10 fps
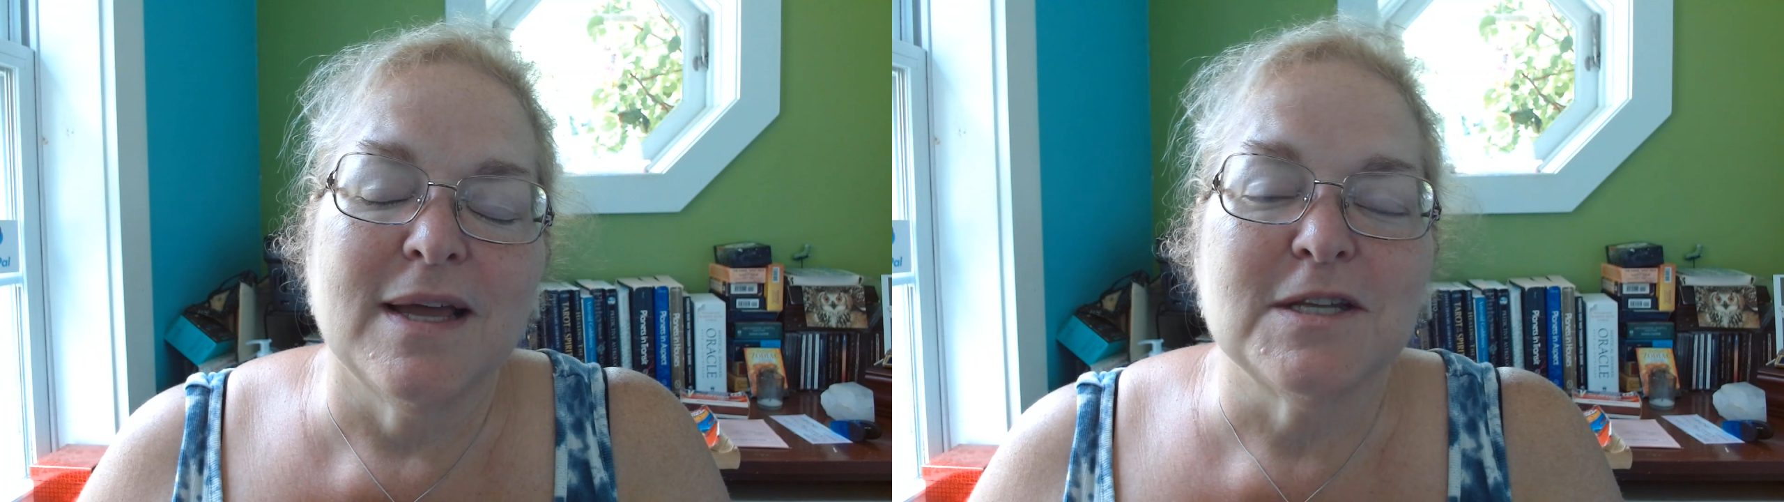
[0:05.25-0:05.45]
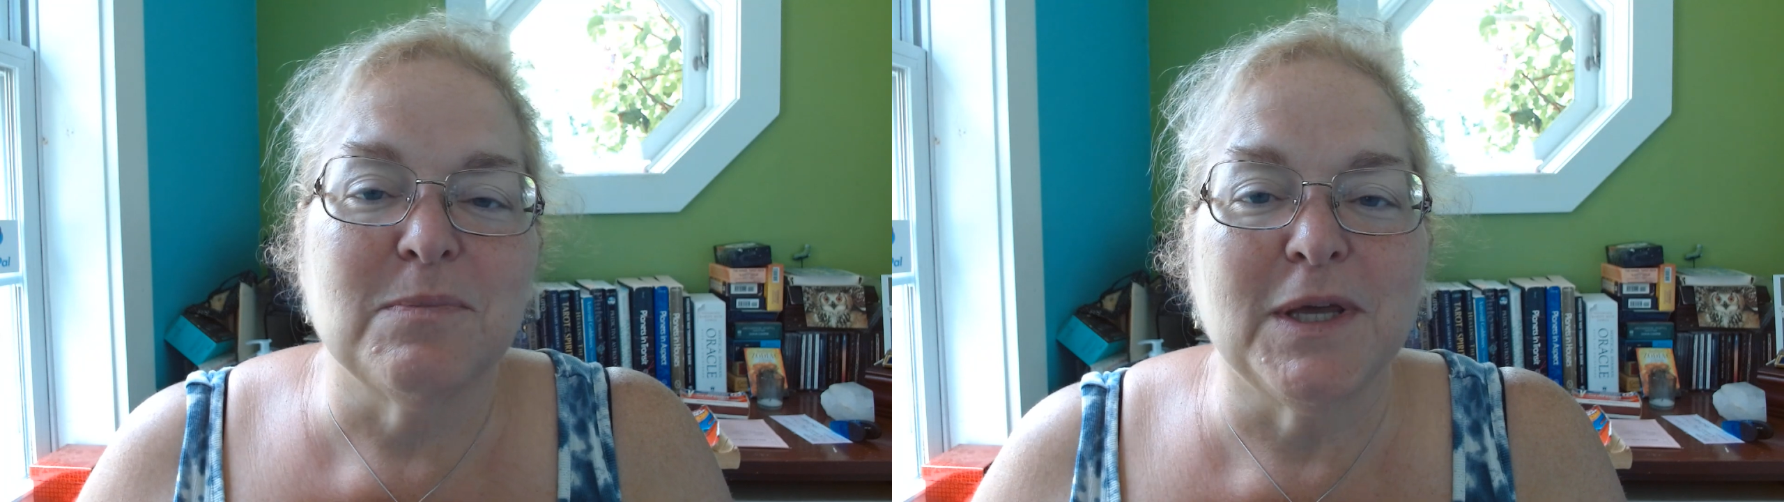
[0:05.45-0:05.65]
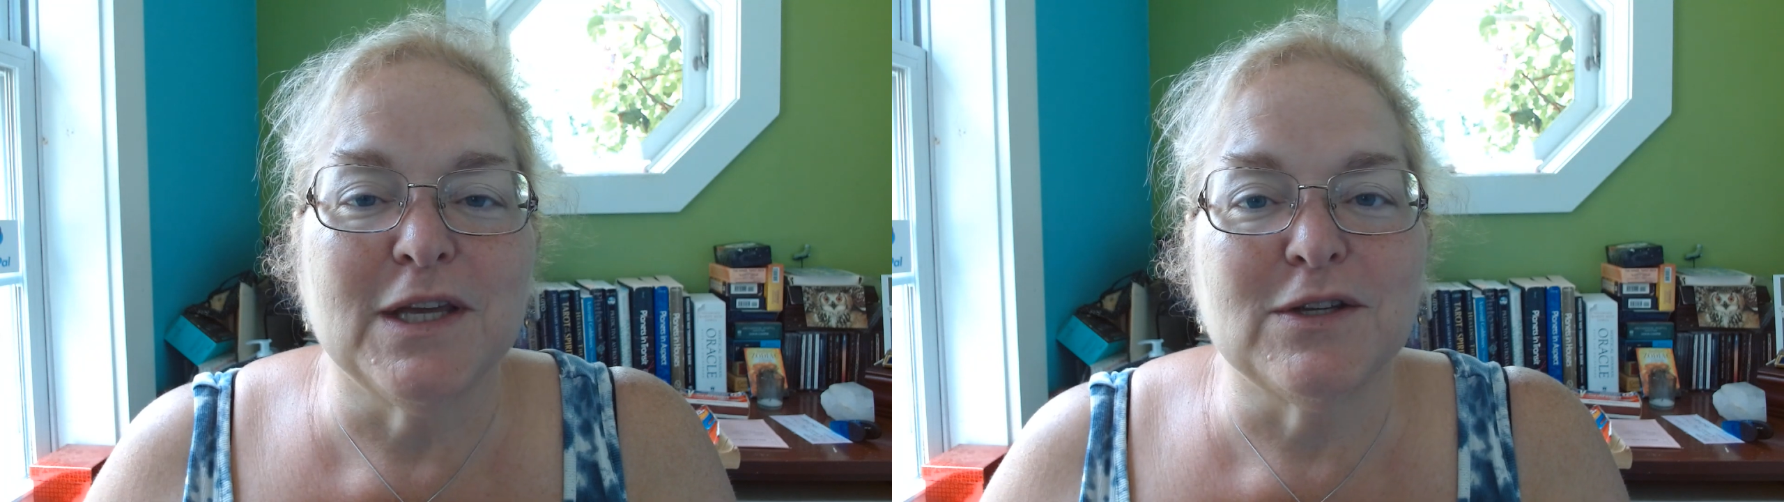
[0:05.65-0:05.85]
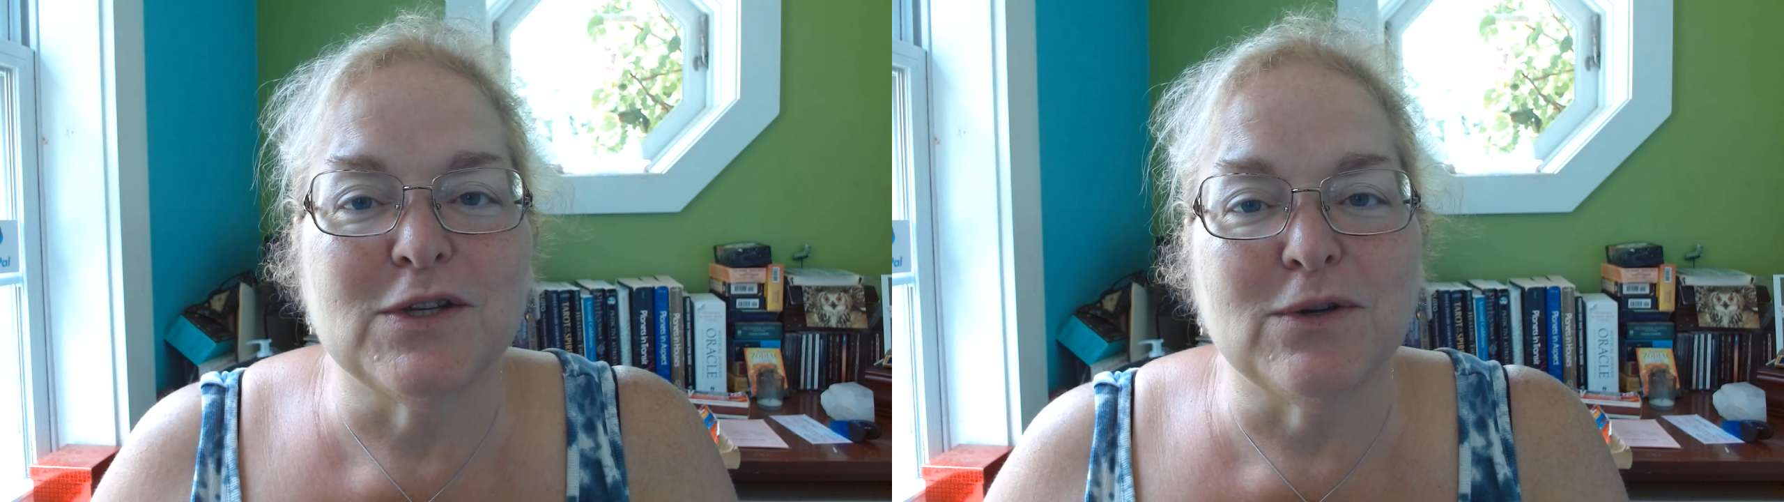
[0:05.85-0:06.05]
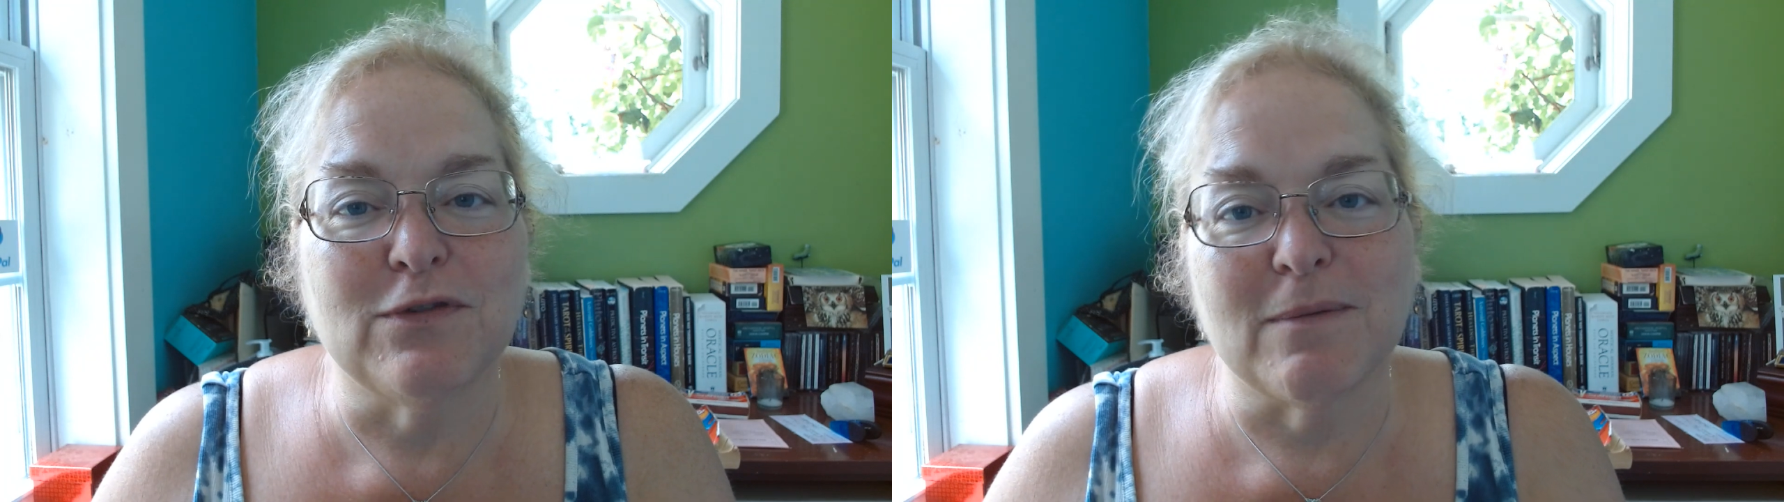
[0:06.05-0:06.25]
speaking to
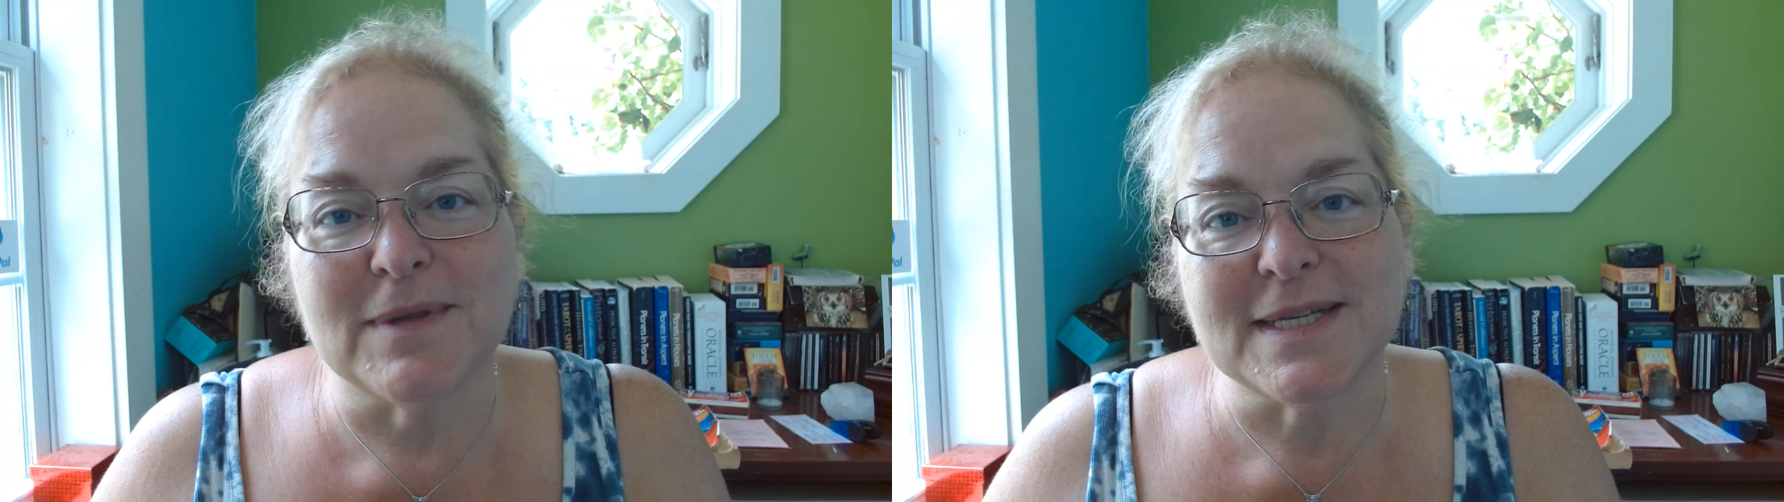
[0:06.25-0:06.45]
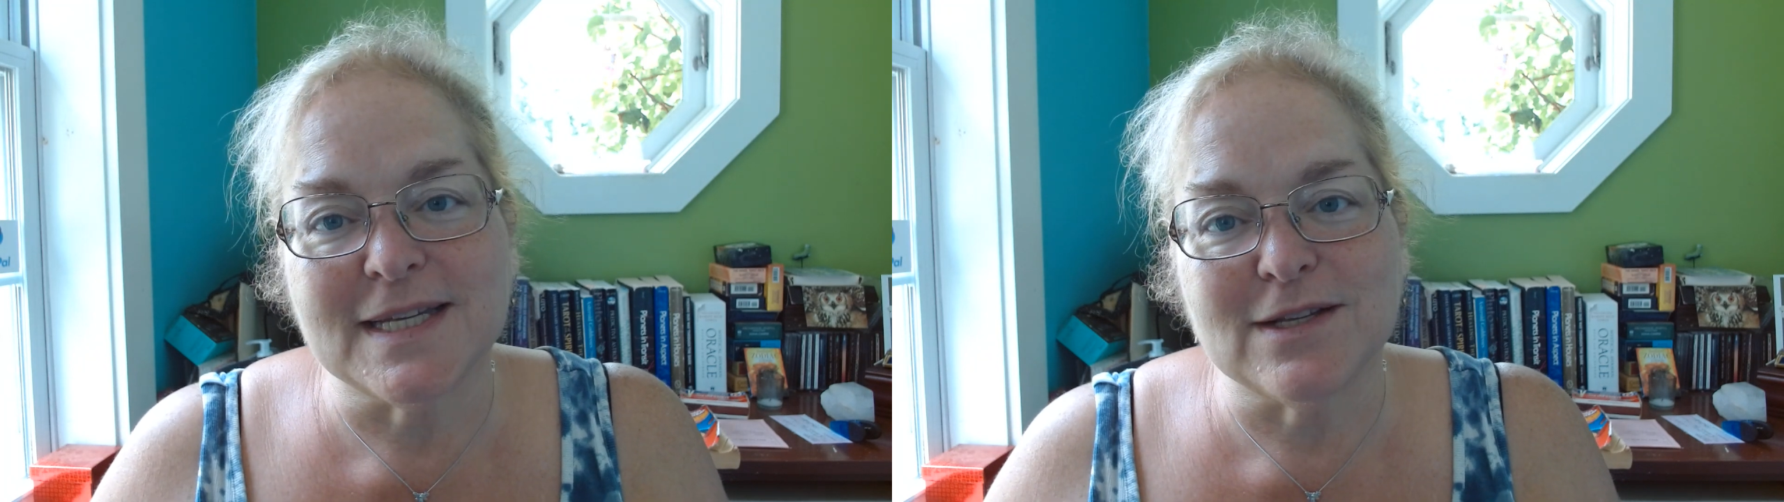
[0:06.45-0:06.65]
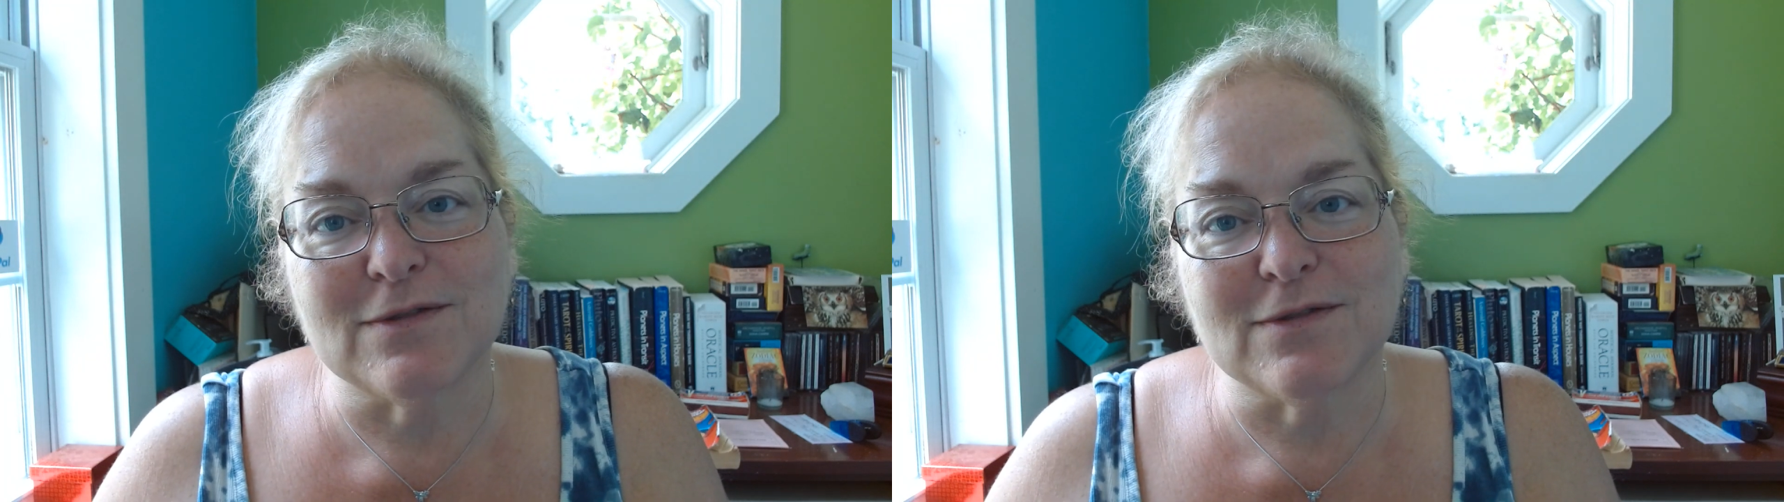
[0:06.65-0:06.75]
you from the Seeds